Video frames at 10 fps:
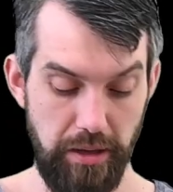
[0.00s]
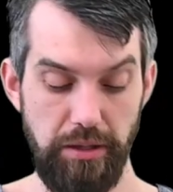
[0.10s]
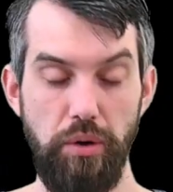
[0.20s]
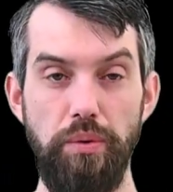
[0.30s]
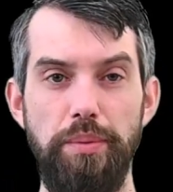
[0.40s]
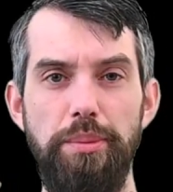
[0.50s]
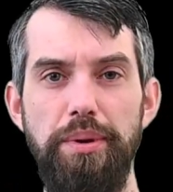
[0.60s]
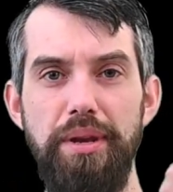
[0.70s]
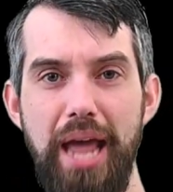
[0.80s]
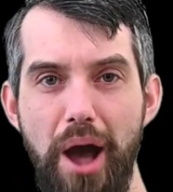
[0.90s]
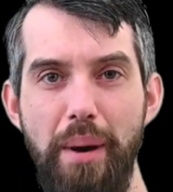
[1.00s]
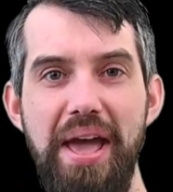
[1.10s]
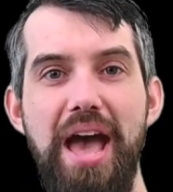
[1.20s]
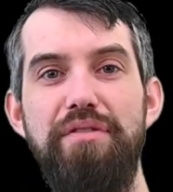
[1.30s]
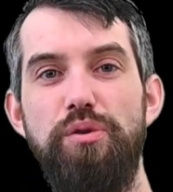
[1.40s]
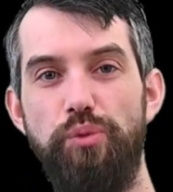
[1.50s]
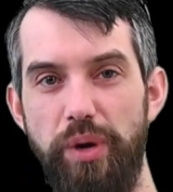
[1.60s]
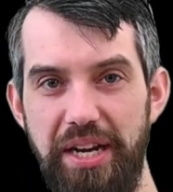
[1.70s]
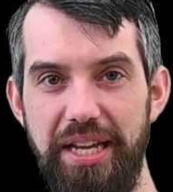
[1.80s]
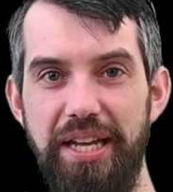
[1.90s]
So now I have it
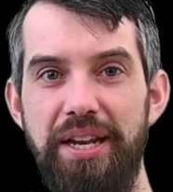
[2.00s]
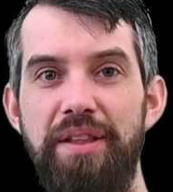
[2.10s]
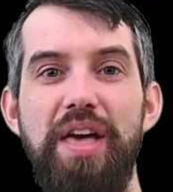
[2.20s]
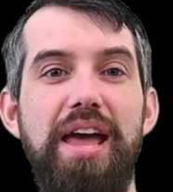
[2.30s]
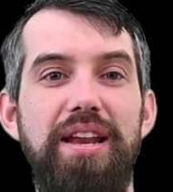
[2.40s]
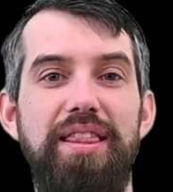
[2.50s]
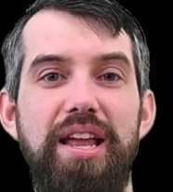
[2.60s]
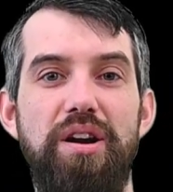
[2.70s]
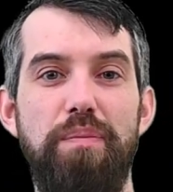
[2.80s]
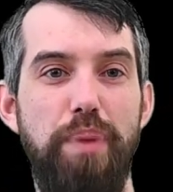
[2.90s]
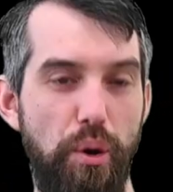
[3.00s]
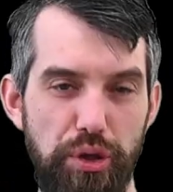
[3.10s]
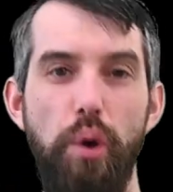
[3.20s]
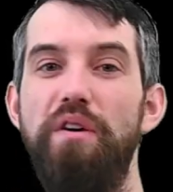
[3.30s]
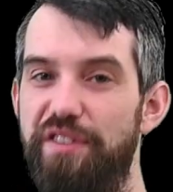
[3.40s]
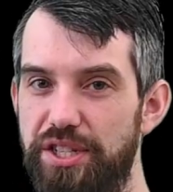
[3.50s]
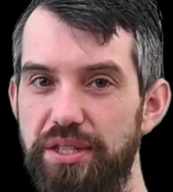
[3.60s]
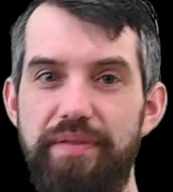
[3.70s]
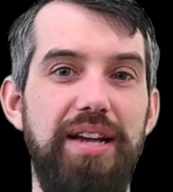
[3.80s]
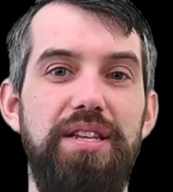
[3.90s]
written that they are both
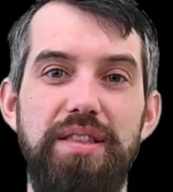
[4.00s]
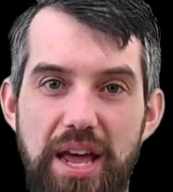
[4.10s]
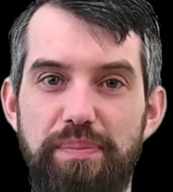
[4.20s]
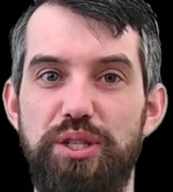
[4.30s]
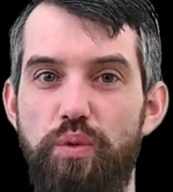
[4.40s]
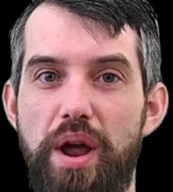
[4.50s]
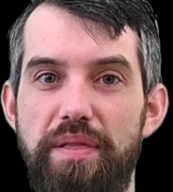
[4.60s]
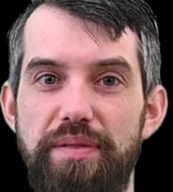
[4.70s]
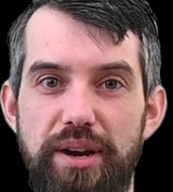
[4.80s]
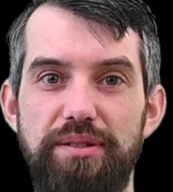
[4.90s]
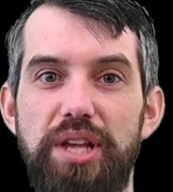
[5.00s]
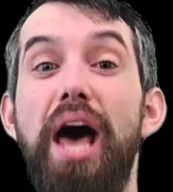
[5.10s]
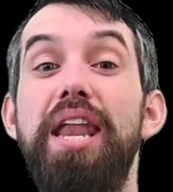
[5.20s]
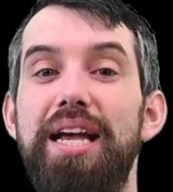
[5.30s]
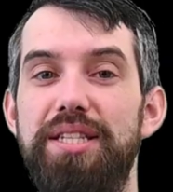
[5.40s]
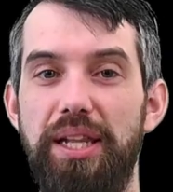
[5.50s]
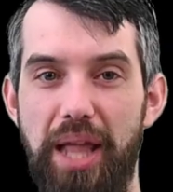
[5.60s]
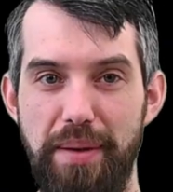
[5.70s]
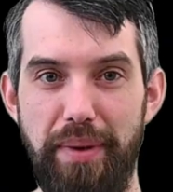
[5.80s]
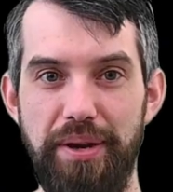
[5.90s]
coefficients of x to the n plus 1. There's a nice
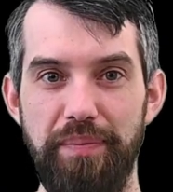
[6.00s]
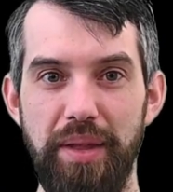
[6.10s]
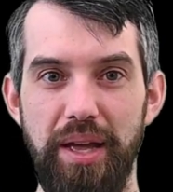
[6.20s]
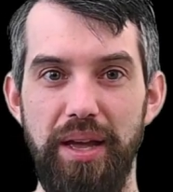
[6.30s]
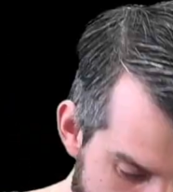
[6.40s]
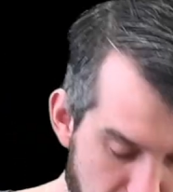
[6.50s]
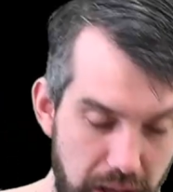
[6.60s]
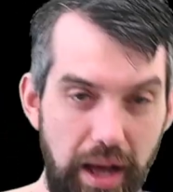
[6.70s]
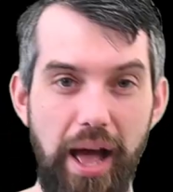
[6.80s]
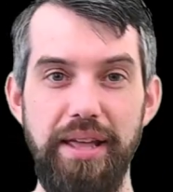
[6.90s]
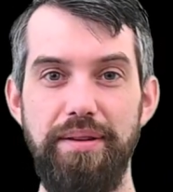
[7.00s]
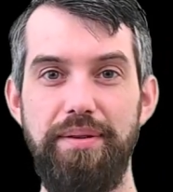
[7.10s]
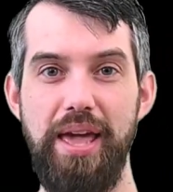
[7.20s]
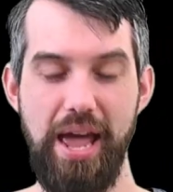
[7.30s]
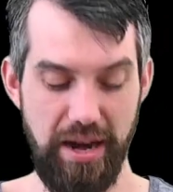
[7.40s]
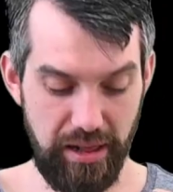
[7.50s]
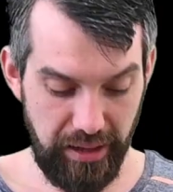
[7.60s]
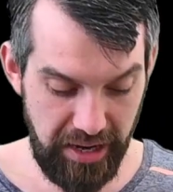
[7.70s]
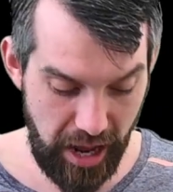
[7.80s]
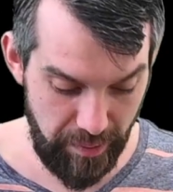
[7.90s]
alignment. I can
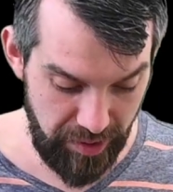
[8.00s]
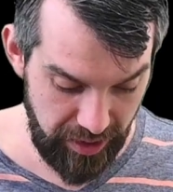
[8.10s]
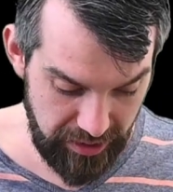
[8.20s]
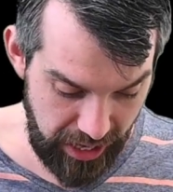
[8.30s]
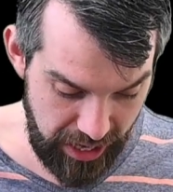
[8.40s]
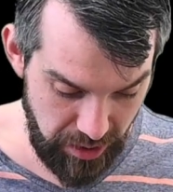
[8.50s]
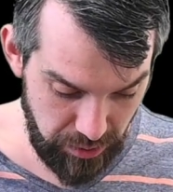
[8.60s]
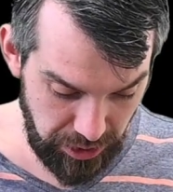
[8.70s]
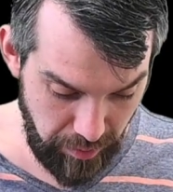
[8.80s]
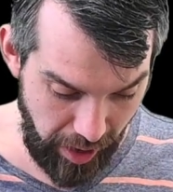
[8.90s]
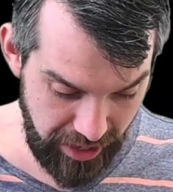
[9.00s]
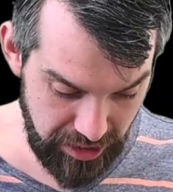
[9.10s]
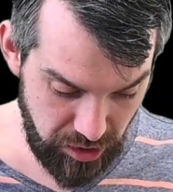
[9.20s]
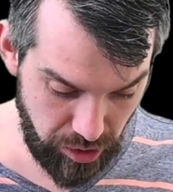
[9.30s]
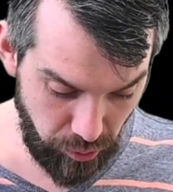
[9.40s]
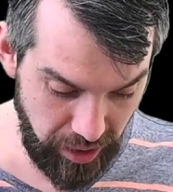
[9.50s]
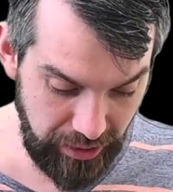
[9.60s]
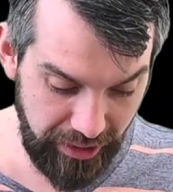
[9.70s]
clean up this n equal to minus 3 a